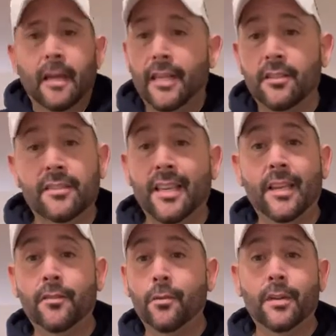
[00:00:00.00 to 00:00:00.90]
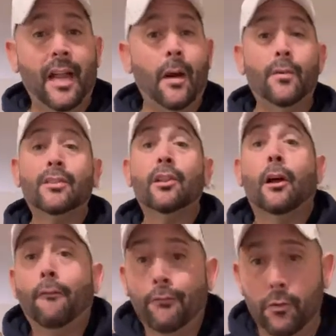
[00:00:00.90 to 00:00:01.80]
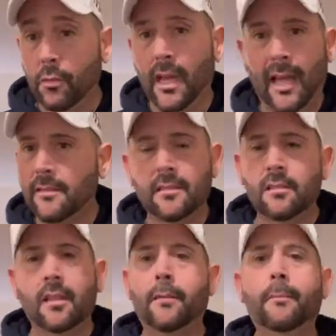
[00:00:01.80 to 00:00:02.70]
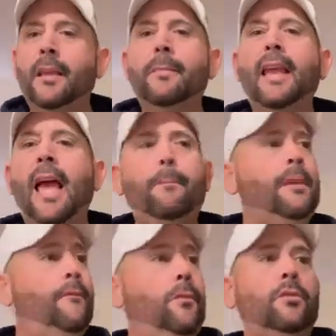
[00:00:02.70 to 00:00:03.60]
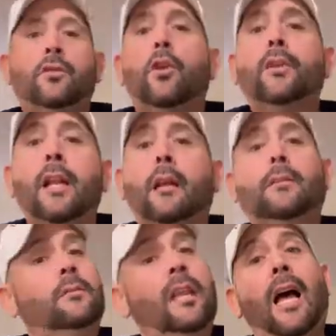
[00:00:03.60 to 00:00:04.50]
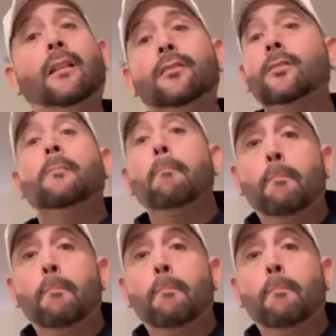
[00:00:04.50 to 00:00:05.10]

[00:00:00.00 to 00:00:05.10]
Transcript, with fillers: I just can't do it. I would love to, guys, and make me happy if it was thirty dollars.